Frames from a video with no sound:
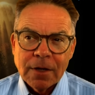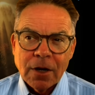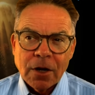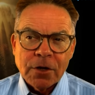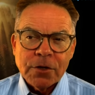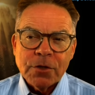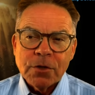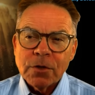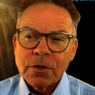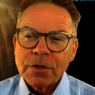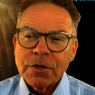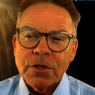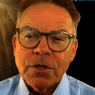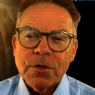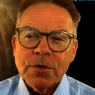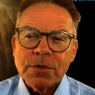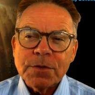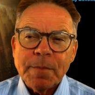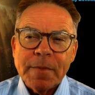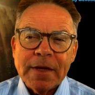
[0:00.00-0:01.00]
or you'll
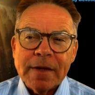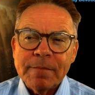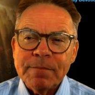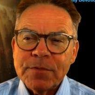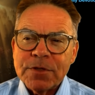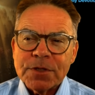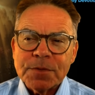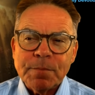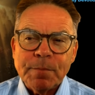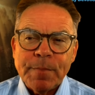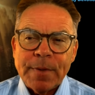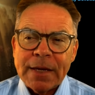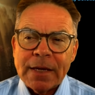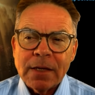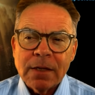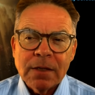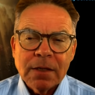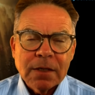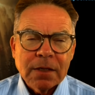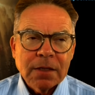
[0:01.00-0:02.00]
accuse me of just
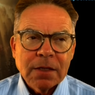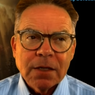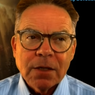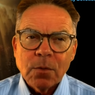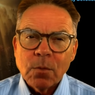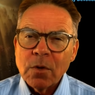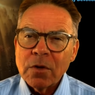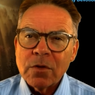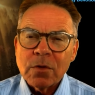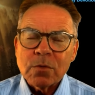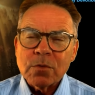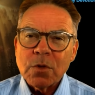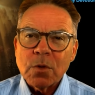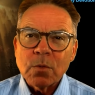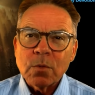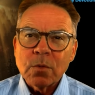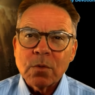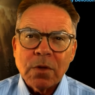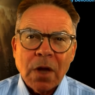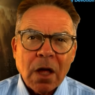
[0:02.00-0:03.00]
being one of those
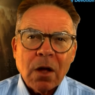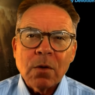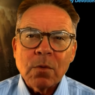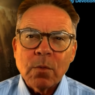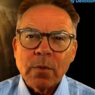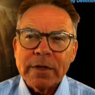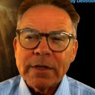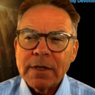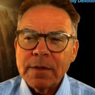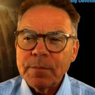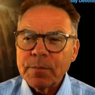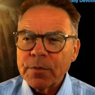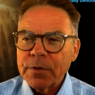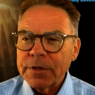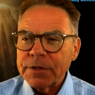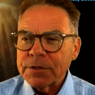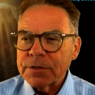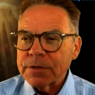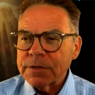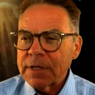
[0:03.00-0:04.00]
old long-winded
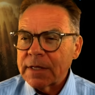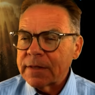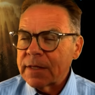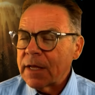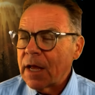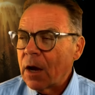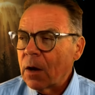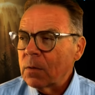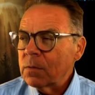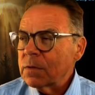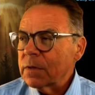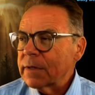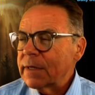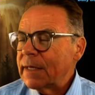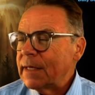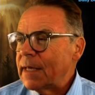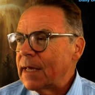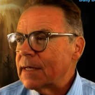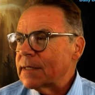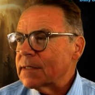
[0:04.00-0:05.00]
preachers that the older he
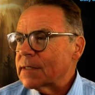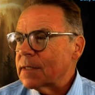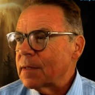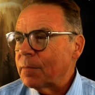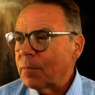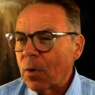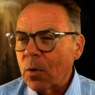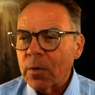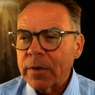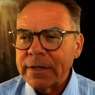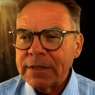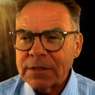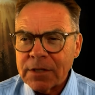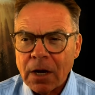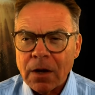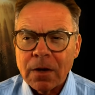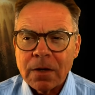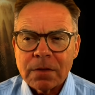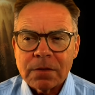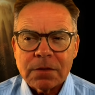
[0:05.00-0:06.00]
gets, the more he
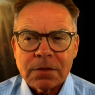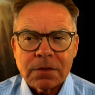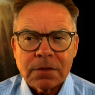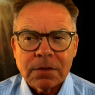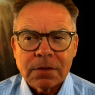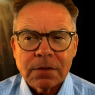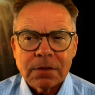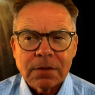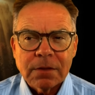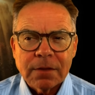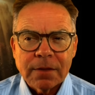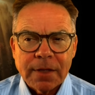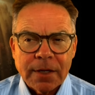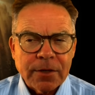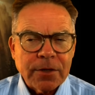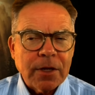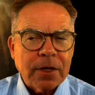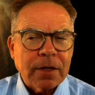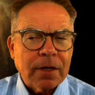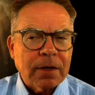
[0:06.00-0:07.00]
talks.
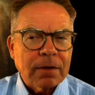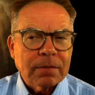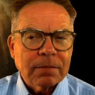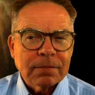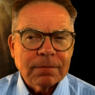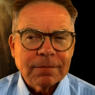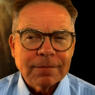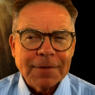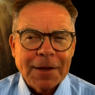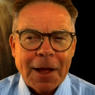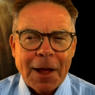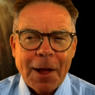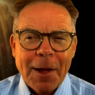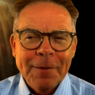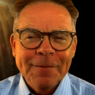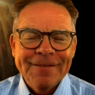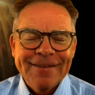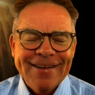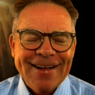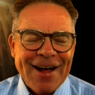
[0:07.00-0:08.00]
There you
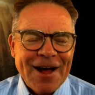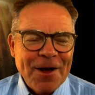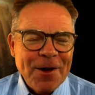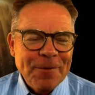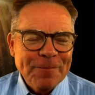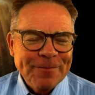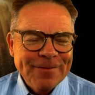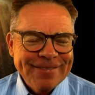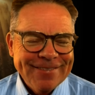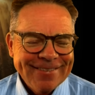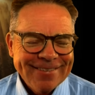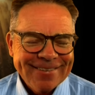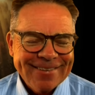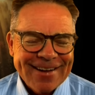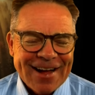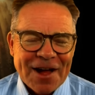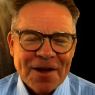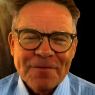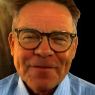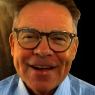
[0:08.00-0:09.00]
go.
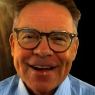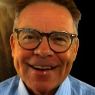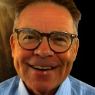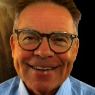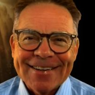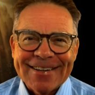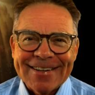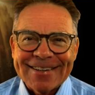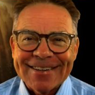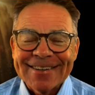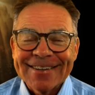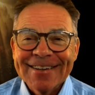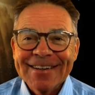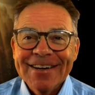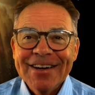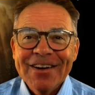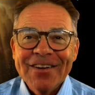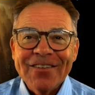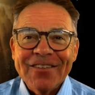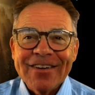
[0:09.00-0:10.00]
I'm out of here.
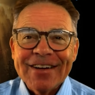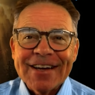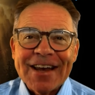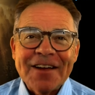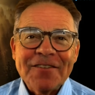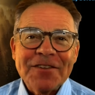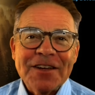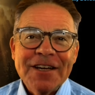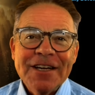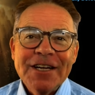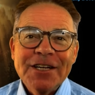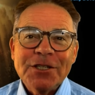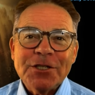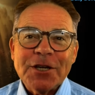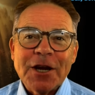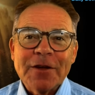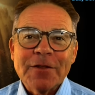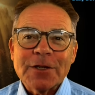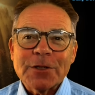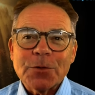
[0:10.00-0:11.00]
We love you.
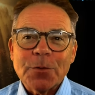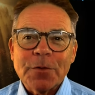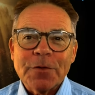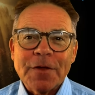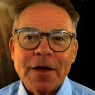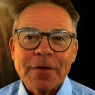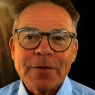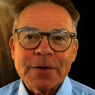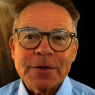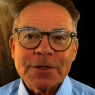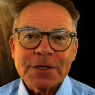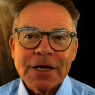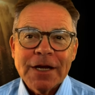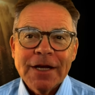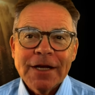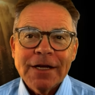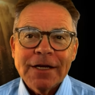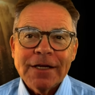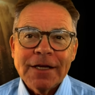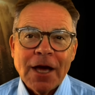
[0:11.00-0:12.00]
Share this with others.
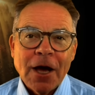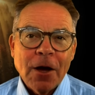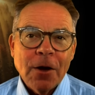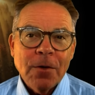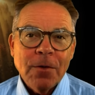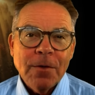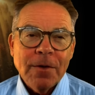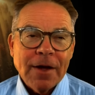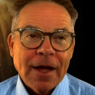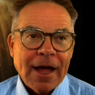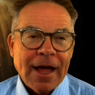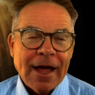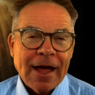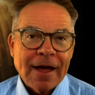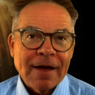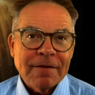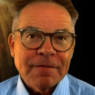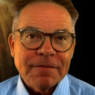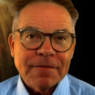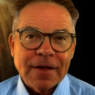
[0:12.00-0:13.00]
Go
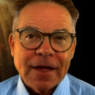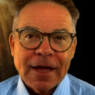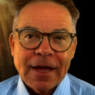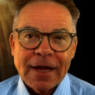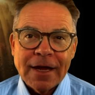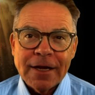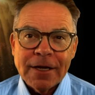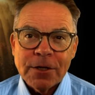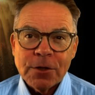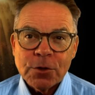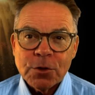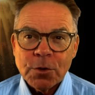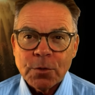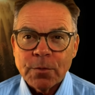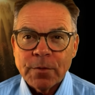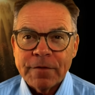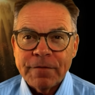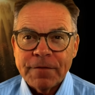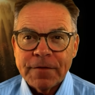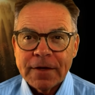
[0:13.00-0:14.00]
have a
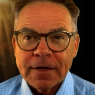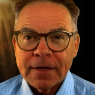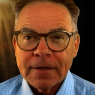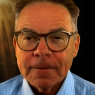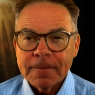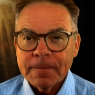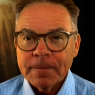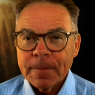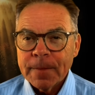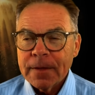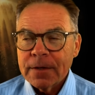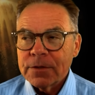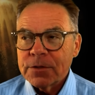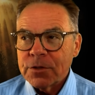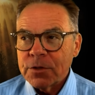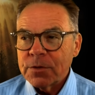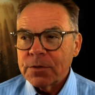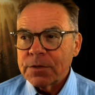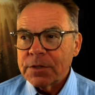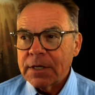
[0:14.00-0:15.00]
terrific
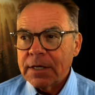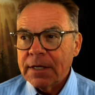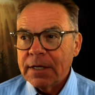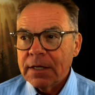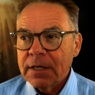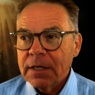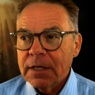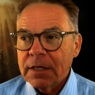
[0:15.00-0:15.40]
Tuesday.